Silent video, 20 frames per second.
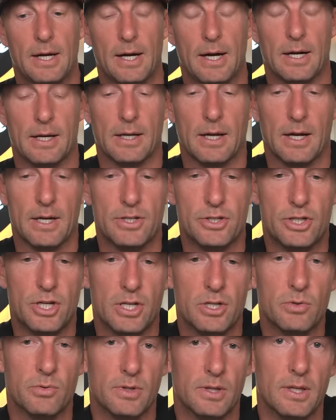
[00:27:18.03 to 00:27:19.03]
I, I
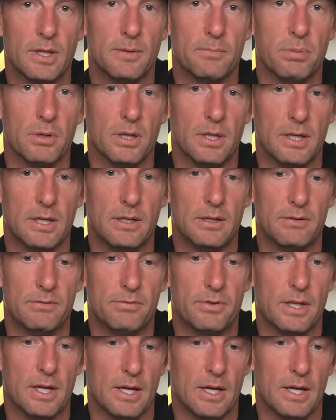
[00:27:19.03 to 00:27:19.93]
genuinely believe